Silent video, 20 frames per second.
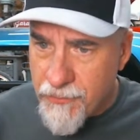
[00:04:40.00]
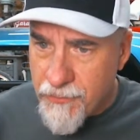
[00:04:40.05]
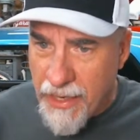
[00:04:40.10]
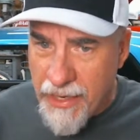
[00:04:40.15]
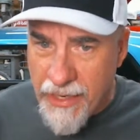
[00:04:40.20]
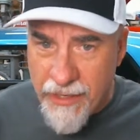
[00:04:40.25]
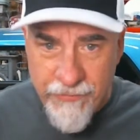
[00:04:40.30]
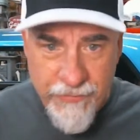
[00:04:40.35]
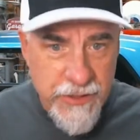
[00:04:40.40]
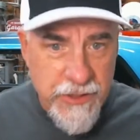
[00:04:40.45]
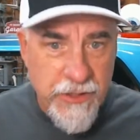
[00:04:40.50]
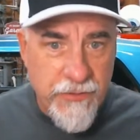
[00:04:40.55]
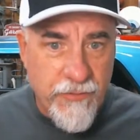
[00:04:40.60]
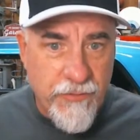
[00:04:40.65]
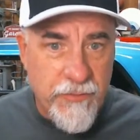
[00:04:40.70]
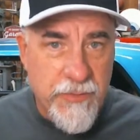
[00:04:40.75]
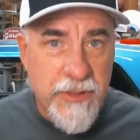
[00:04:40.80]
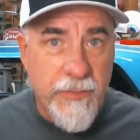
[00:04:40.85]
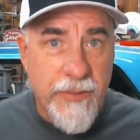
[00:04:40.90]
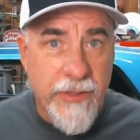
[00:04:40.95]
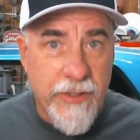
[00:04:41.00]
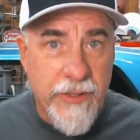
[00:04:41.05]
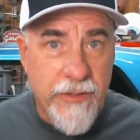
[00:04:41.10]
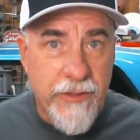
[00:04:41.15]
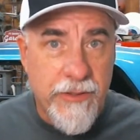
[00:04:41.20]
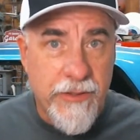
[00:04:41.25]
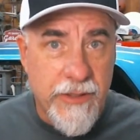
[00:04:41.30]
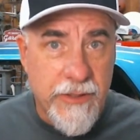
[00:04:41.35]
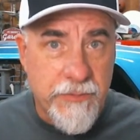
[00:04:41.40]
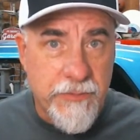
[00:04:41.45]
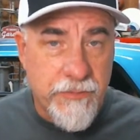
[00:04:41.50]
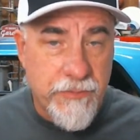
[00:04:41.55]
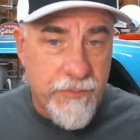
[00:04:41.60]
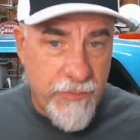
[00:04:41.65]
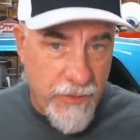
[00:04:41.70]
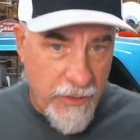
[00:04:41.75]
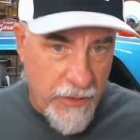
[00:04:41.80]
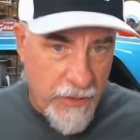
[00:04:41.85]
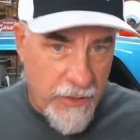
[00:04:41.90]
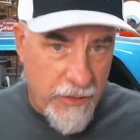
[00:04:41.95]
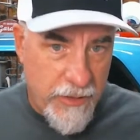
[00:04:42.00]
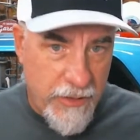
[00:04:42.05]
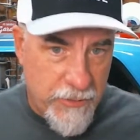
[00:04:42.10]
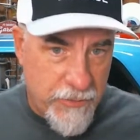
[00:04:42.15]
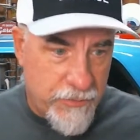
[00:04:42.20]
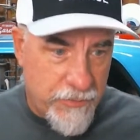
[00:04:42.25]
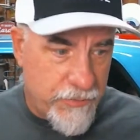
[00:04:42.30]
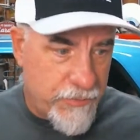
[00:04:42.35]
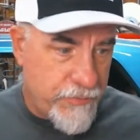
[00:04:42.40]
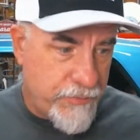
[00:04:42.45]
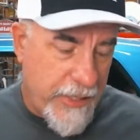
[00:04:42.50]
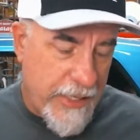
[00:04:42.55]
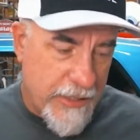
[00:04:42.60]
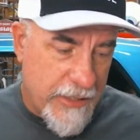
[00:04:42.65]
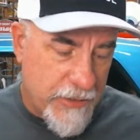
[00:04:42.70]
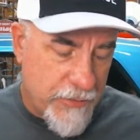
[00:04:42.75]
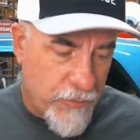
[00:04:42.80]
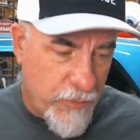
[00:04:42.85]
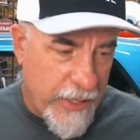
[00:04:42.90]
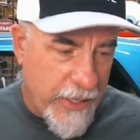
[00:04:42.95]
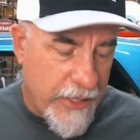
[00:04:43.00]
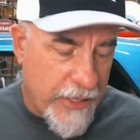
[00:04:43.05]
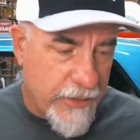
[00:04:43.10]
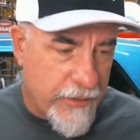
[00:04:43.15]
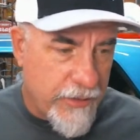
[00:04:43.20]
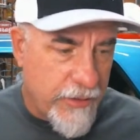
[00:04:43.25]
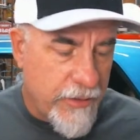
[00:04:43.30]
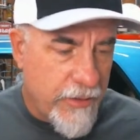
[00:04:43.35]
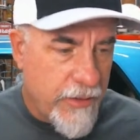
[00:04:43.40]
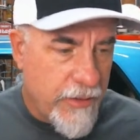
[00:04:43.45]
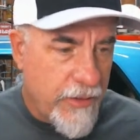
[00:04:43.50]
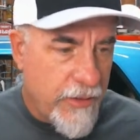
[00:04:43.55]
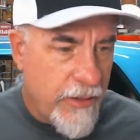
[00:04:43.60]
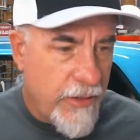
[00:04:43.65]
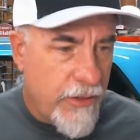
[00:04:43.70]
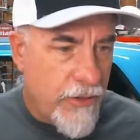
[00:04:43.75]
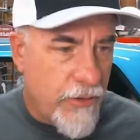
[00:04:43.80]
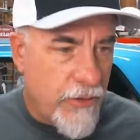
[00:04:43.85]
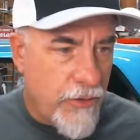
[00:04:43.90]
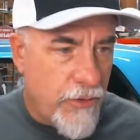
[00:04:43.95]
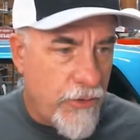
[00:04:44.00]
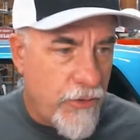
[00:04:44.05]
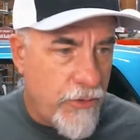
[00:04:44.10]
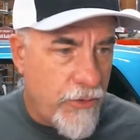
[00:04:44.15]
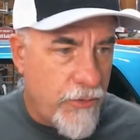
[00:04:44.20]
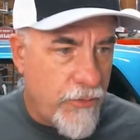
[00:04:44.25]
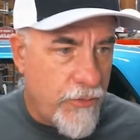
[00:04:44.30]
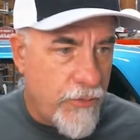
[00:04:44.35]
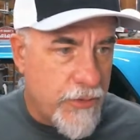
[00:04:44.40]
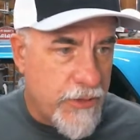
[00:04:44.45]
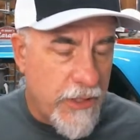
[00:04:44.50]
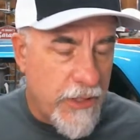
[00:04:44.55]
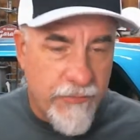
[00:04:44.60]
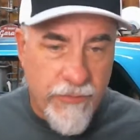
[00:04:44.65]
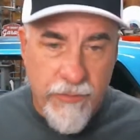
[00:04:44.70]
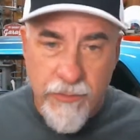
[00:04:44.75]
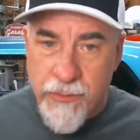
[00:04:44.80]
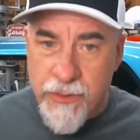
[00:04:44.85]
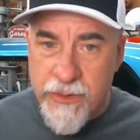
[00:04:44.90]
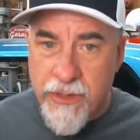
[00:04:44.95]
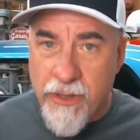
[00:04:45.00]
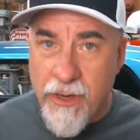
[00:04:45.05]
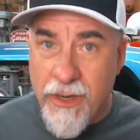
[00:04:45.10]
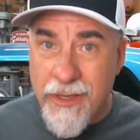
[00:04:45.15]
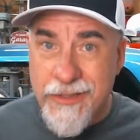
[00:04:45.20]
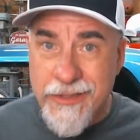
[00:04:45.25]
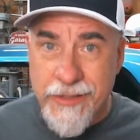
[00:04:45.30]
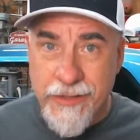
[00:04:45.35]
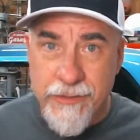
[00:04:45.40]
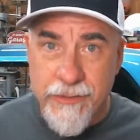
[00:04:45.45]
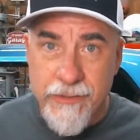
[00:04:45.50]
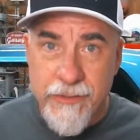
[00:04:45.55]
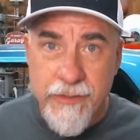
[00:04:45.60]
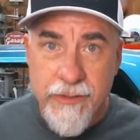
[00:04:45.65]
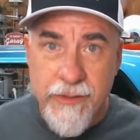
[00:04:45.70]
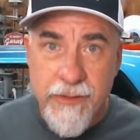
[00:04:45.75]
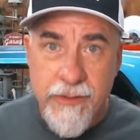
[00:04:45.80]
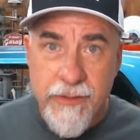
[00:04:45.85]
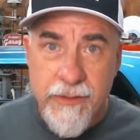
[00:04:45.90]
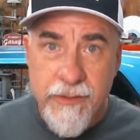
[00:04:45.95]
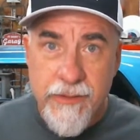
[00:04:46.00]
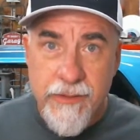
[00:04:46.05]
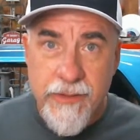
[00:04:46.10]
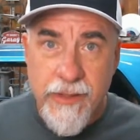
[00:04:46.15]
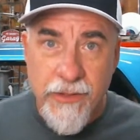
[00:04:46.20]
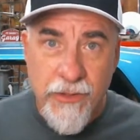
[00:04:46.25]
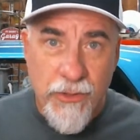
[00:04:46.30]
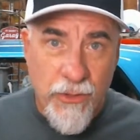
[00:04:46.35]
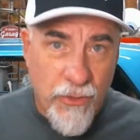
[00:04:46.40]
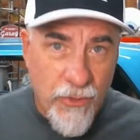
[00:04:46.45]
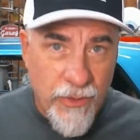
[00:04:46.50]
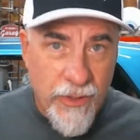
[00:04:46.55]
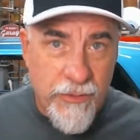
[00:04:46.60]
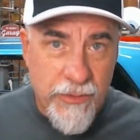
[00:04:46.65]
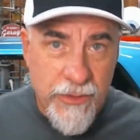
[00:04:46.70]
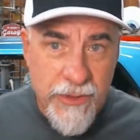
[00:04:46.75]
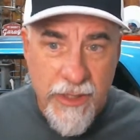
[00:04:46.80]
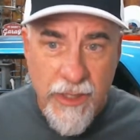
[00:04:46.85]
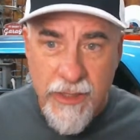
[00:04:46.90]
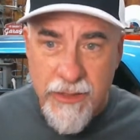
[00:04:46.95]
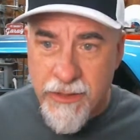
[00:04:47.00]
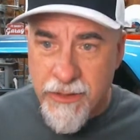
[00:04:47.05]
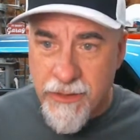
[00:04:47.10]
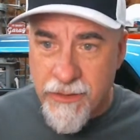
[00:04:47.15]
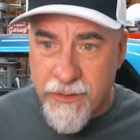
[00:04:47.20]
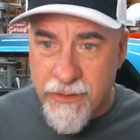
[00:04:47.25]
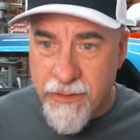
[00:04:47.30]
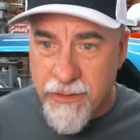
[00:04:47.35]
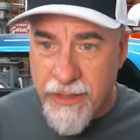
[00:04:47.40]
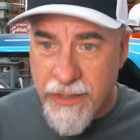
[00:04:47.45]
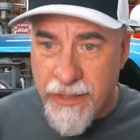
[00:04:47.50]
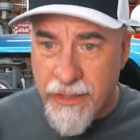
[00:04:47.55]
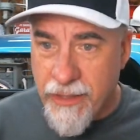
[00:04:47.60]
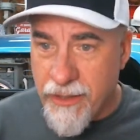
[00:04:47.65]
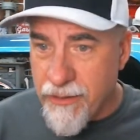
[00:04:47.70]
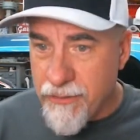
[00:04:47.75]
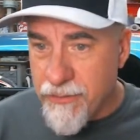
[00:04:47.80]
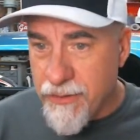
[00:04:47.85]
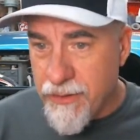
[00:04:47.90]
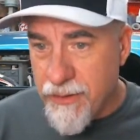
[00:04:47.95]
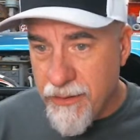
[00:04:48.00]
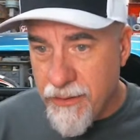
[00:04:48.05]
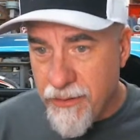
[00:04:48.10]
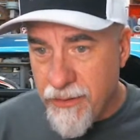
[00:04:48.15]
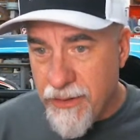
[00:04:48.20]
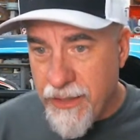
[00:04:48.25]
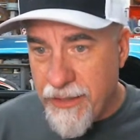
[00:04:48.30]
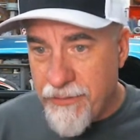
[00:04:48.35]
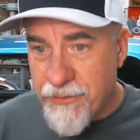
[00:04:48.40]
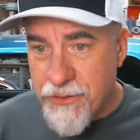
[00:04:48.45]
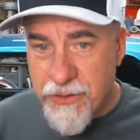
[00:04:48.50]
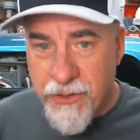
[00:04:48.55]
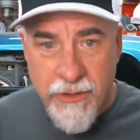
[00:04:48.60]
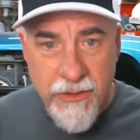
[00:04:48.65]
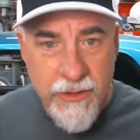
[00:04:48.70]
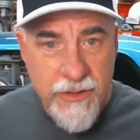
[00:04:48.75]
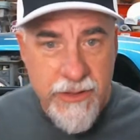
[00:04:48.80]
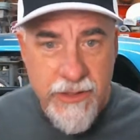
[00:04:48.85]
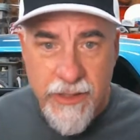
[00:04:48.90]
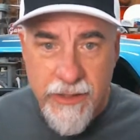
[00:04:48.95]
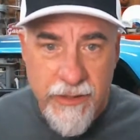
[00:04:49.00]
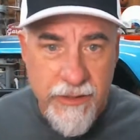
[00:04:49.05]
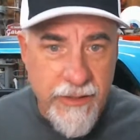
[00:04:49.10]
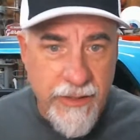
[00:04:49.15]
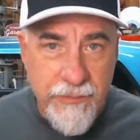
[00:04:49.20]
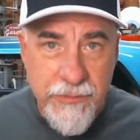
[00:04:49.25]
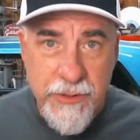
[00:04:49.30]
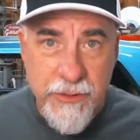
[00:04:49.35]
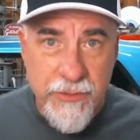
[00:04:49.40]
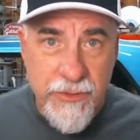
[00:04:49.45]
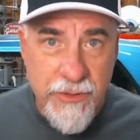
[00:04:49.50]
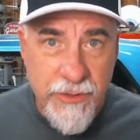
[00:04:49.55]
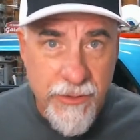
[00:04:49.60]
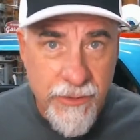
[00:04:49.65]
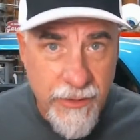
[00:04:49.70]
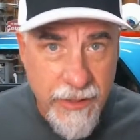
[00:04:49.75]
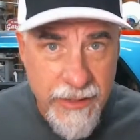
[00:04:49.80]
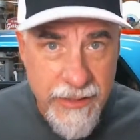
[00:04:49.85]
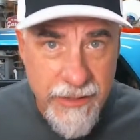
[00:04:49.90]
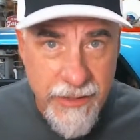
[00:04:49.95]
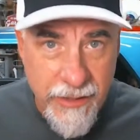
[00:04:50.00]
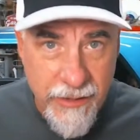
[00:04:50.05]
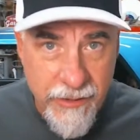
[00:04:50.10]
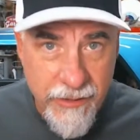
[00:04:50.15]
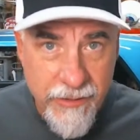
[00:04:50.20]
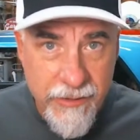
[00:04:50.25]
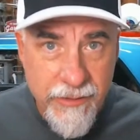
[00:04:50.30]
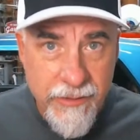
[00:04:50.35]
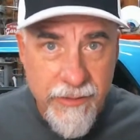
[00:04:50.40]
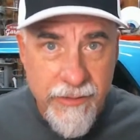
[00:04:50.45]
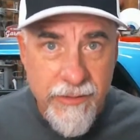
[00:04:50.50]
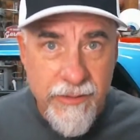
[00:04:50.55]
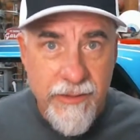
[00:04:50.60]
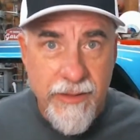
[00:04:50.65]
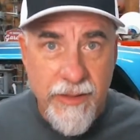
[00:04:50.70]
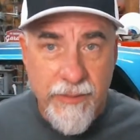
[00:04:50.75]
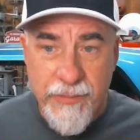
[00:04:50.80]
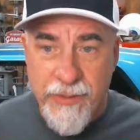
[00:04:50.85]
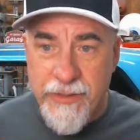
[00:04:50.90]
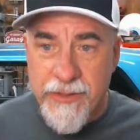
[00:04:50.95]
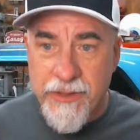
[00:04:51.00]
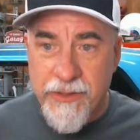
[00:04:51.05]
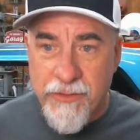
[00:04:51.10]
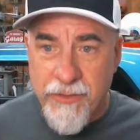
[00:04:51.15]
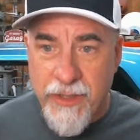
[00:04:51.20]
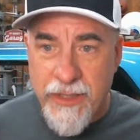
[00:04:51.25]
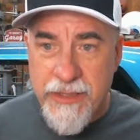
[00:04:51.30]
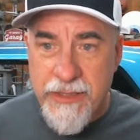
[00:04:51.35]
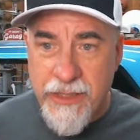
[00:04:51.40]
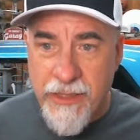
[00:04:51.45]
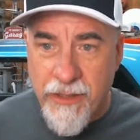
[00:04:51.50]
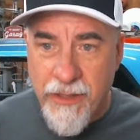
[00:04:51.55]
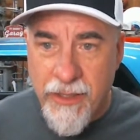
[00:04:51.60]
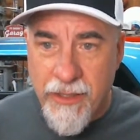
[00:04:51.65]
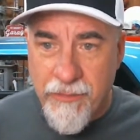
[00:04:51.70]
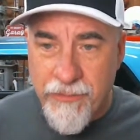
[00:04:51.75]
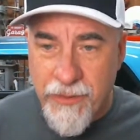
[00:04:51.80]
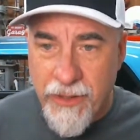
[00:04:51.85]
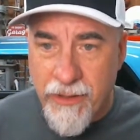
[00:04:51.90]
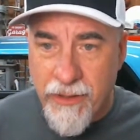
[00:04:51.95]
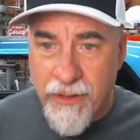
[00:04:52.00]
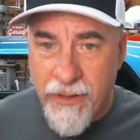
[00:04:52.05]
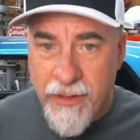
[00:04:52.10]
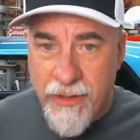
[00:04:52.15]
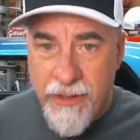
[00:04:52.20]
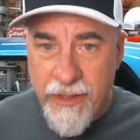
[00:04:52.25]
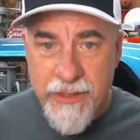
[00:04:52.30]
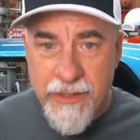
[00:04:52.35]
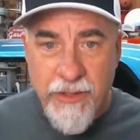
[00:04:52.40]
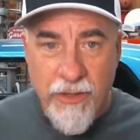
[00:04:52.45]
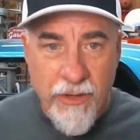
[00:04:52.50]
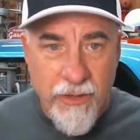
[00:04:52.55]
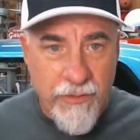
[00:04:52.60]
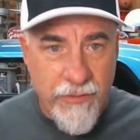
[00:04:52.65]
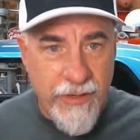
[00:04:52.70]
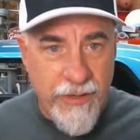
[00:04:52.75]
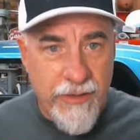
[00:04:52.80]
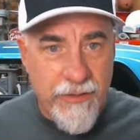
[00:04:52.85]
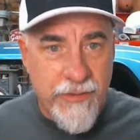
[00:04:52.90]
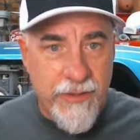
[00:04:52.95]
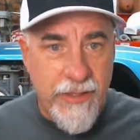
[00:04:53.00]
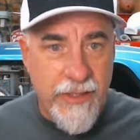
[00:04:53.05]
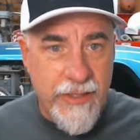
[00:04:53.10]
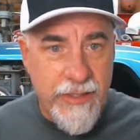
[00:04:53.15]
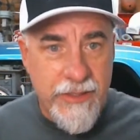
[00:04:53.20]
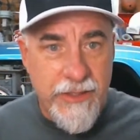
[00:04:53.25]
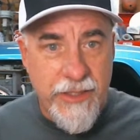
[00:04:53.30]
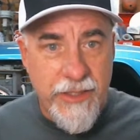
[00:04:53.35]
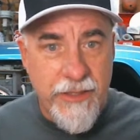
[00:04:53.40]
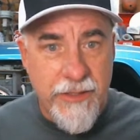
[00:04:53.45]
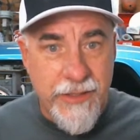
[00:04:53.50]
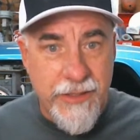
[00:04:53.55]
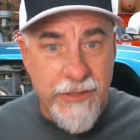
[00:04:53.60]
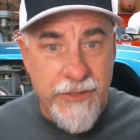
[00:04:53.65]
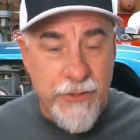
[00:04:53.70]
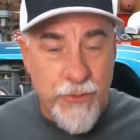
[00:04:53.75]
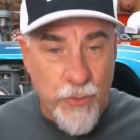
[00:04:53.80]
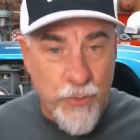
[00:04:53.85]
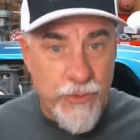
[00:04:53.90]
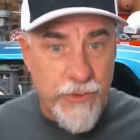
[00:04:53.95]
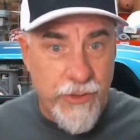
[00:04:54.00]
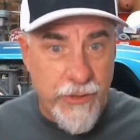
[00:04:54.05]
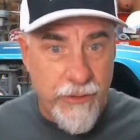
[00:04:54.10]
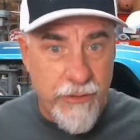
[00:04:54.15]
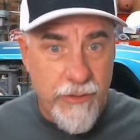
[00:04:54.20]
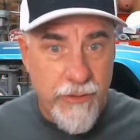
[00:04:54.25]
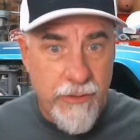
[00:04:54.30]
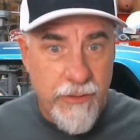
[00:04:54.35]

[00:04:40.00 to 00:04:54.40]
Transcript: had a visit from somebody this past weekend who was here from Wisconsin, Illinois, Wisconsin, and he returned and said the temperature was crazy. I mean, crazy hot up there. It's hotter there than it is here in Georgia.